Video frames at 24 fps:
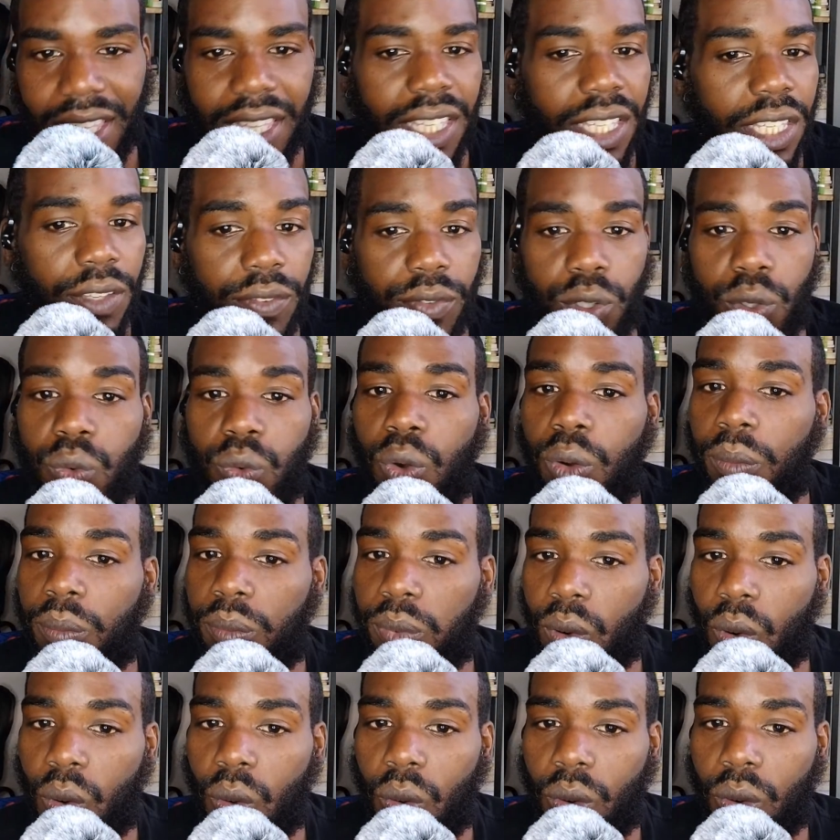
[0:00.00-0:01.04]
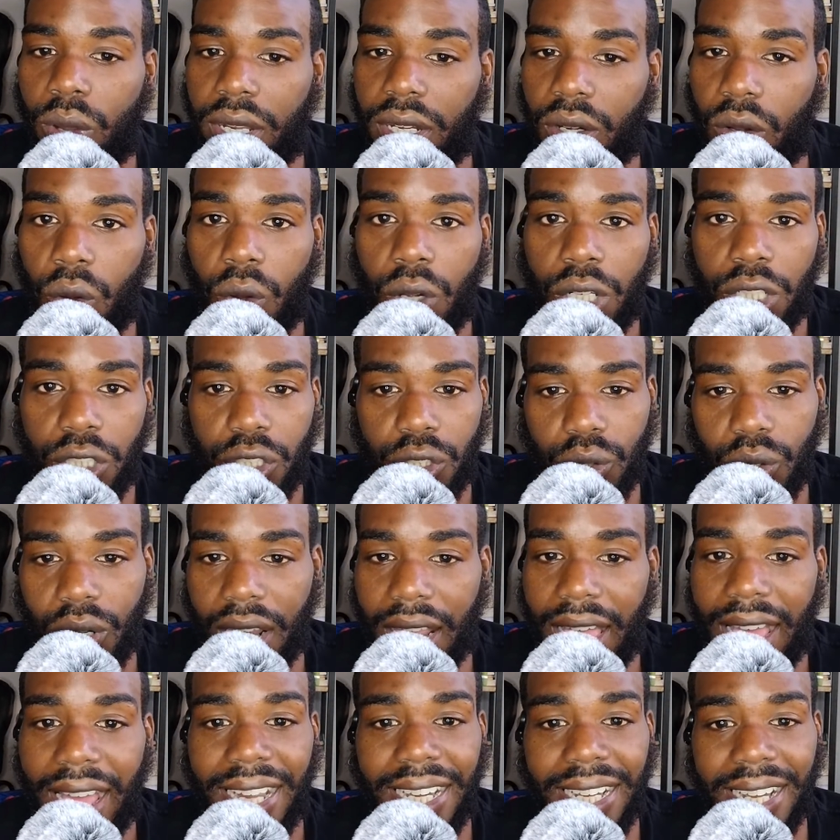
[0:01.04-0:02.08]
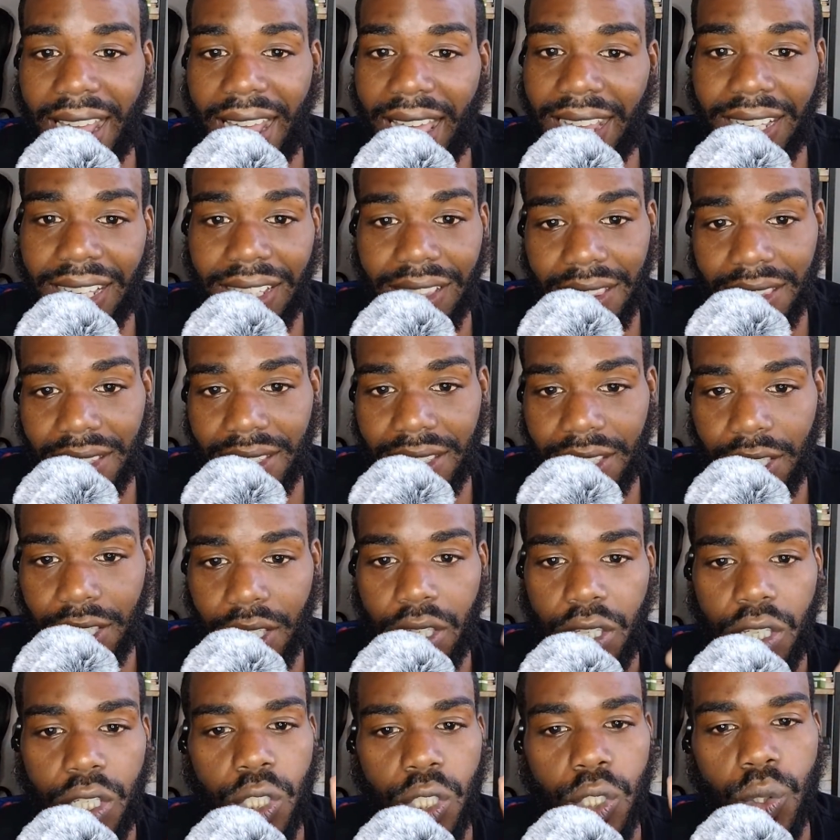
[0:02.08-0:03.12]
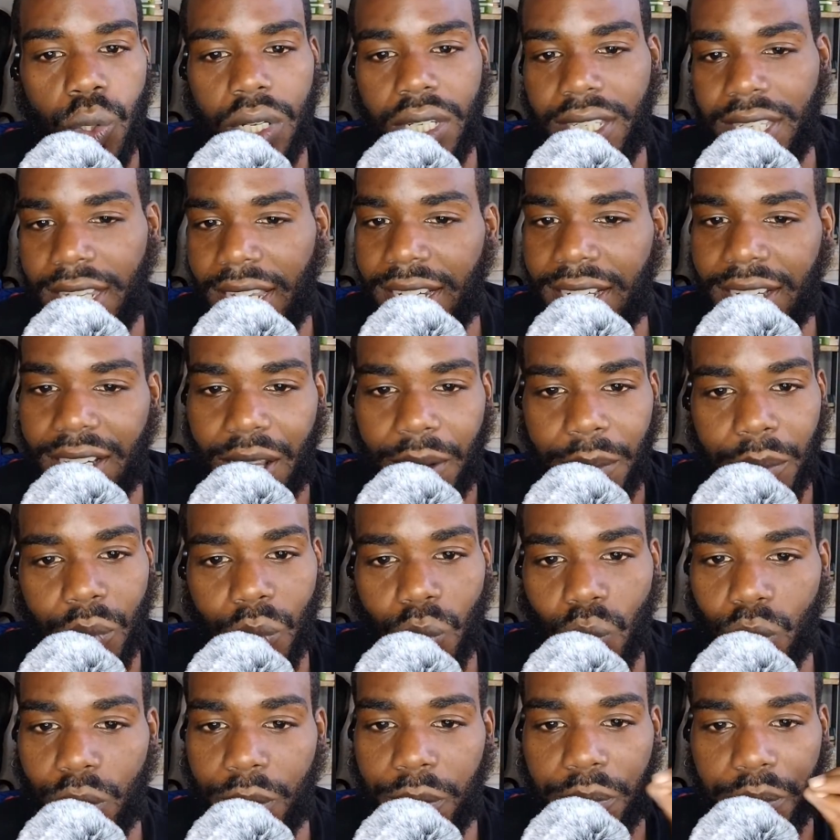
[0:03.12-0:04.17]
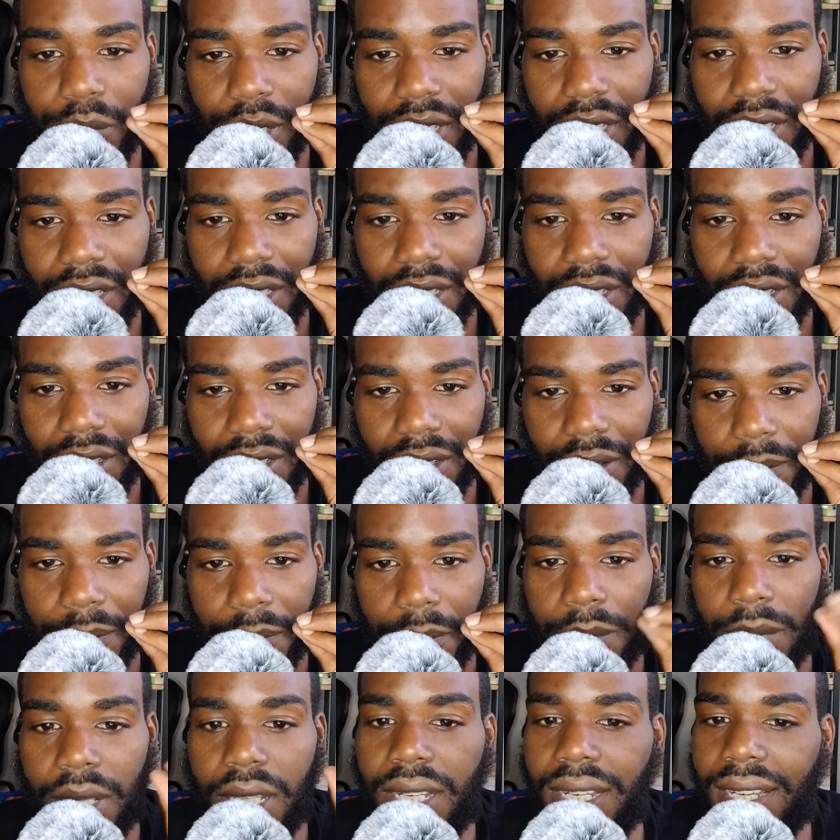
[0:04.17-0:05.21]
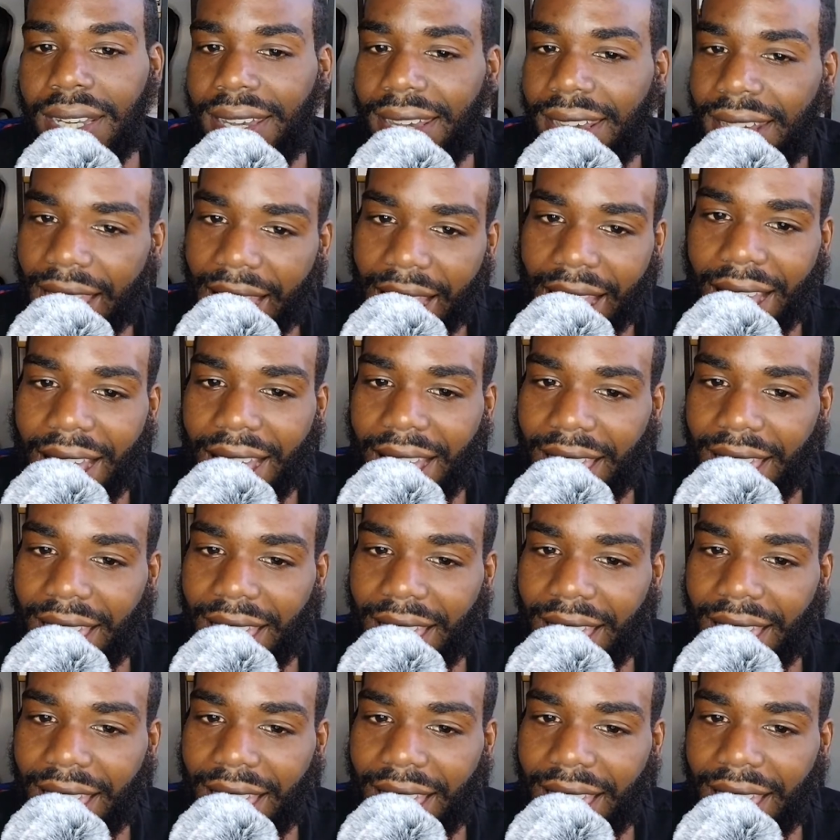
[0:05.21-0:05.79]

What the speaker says: If you were born on July 9th, your day number would be 9.